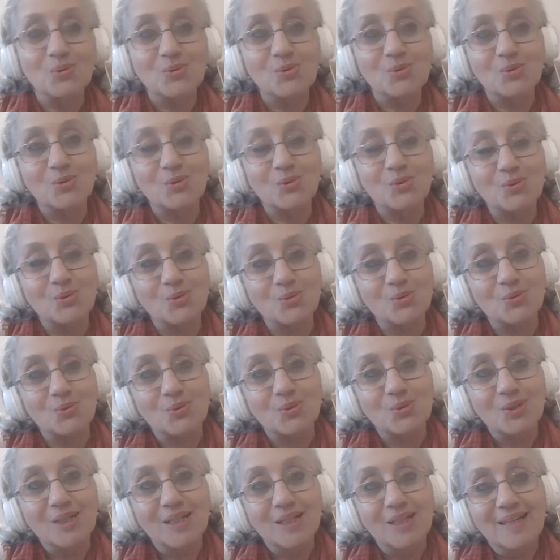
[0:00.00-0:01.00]
so true.
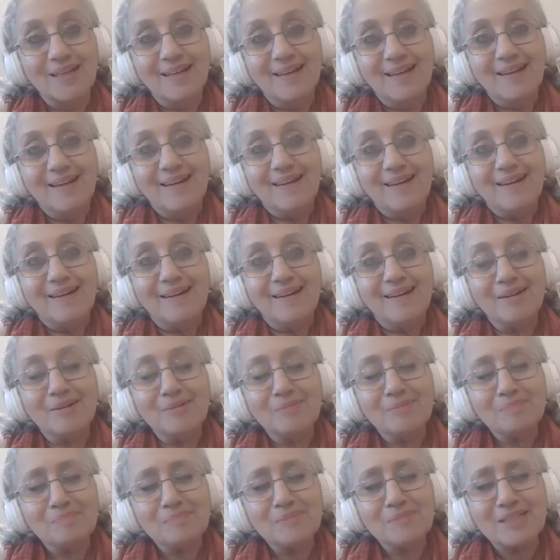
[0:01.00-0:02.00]

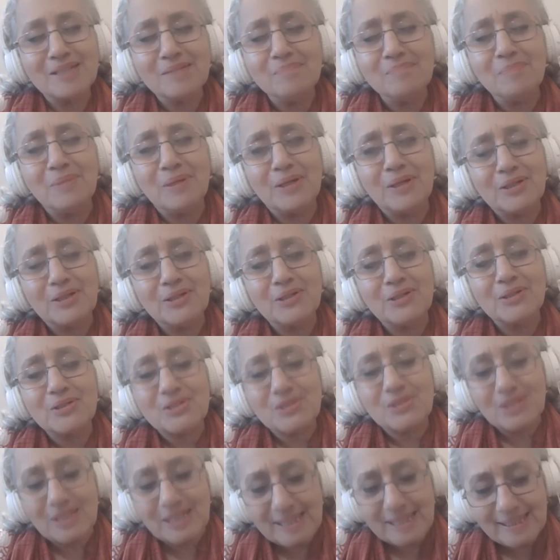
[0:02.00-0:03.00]
Tim
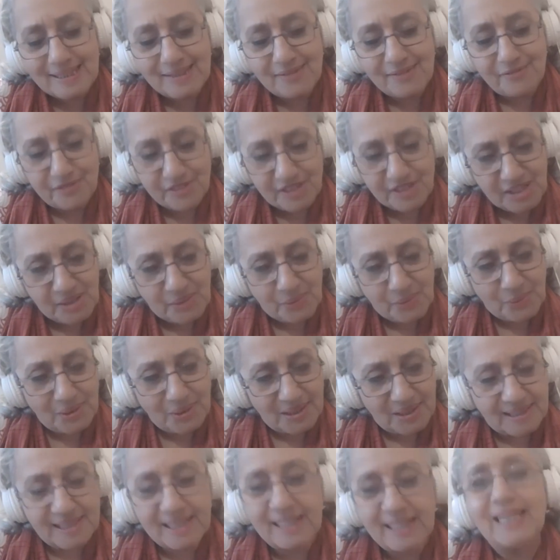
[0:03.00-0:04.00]
Berners-Lee
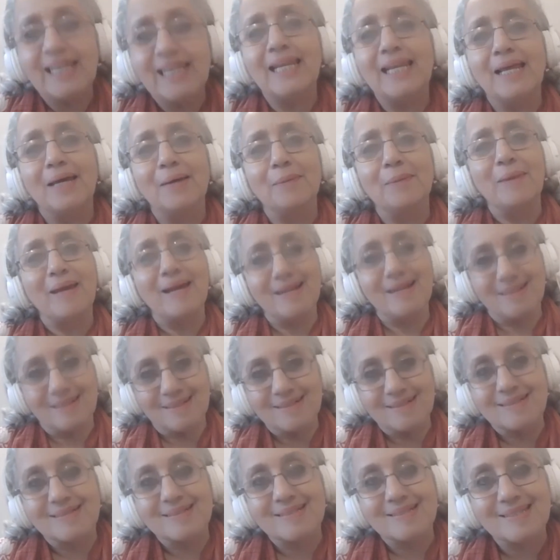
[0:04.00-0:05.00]
frequently
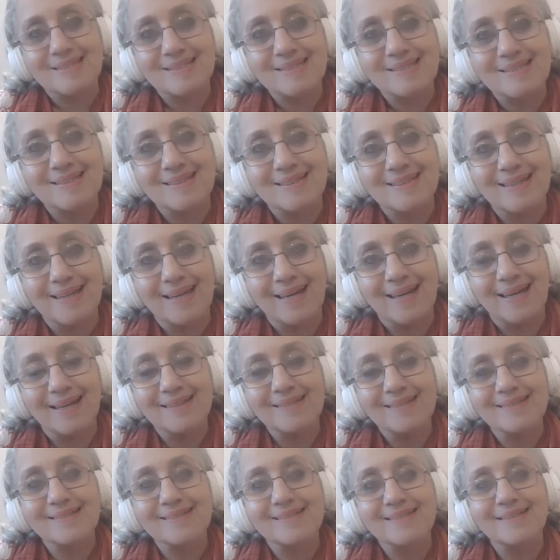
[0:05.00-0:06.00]
laments
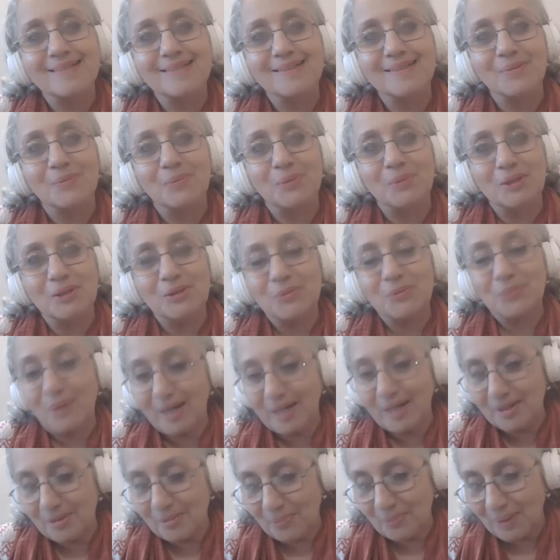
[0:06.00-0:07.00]
that the World
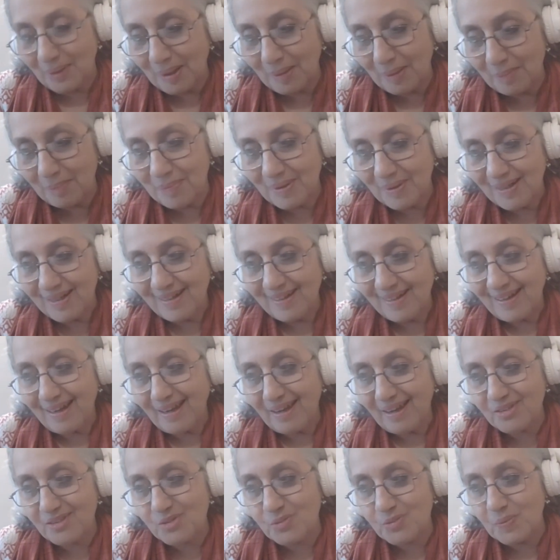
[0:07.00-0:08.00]
Wide Web
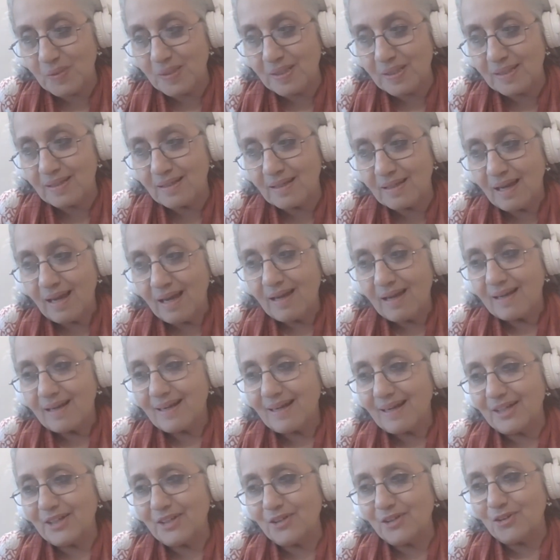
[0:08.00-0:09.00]
has been
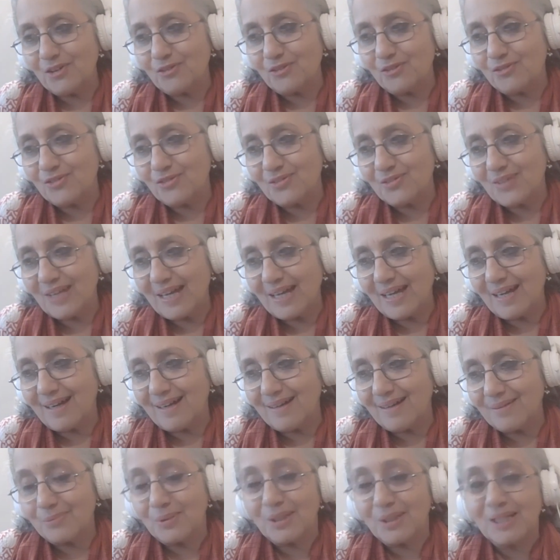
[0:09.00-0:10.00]
kind of,
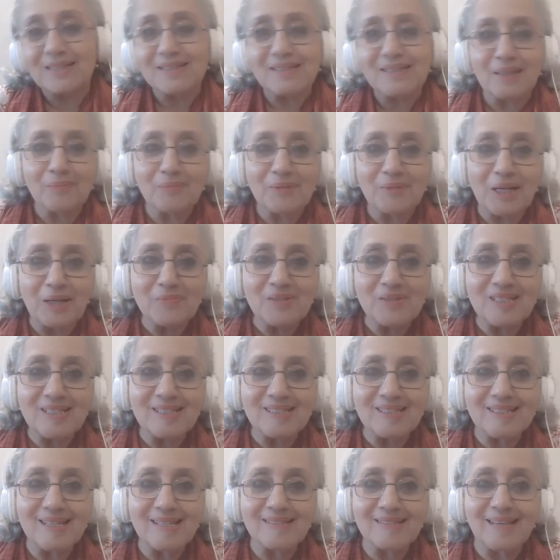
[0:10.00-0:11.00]
well, sometimes he
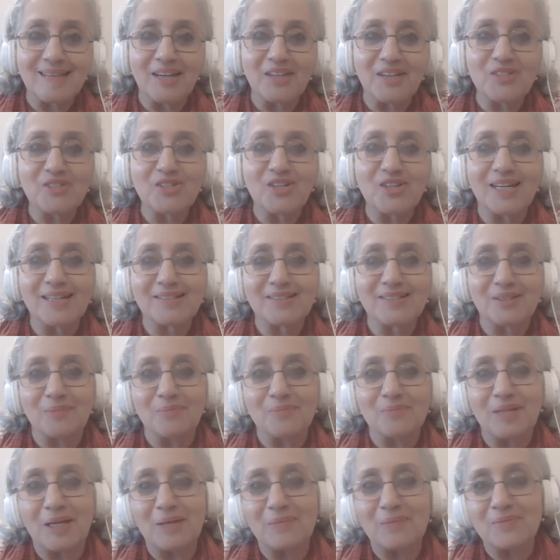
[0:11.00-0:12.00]
says hijacked,
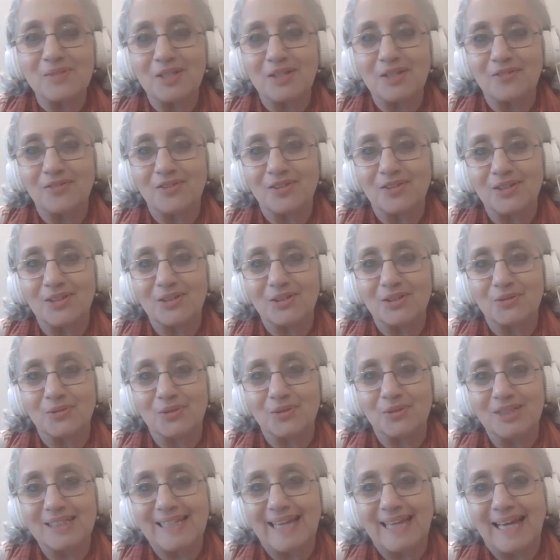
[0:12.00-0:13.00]
sometimes I've heard the
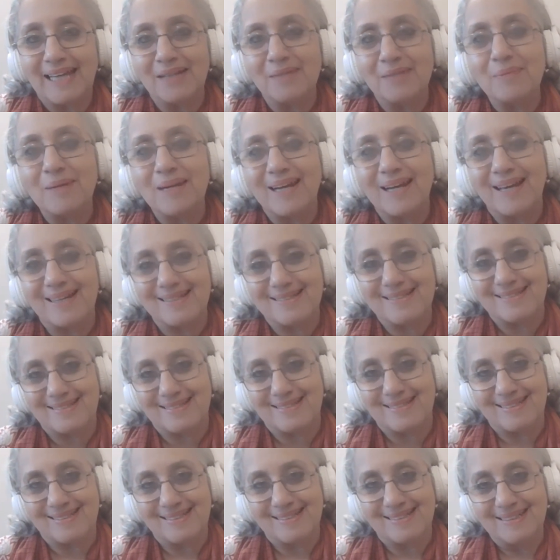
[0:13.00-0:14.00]
word
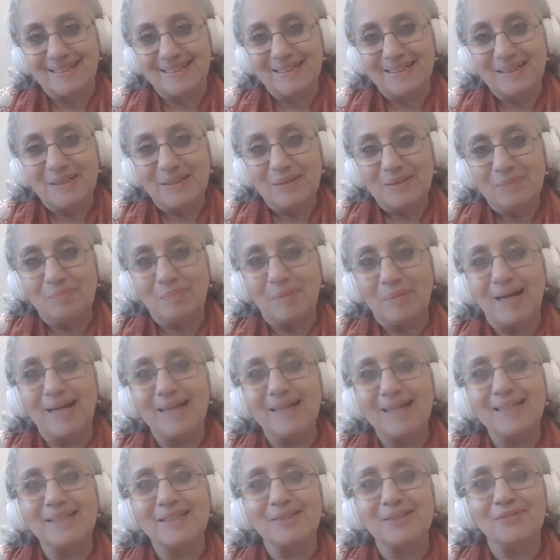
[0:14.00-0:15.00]
cannibalized
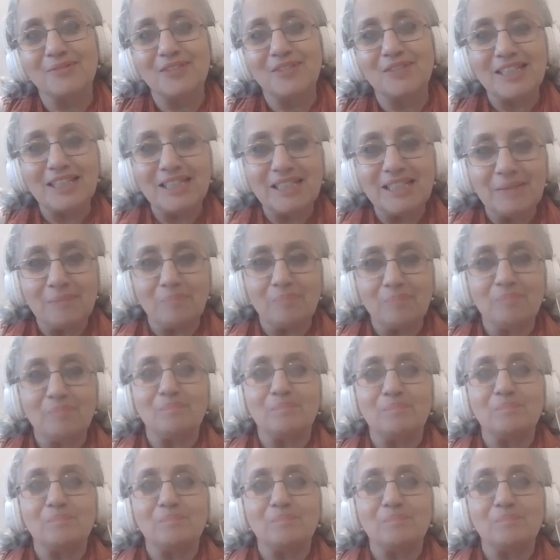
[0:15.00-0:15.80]
by the very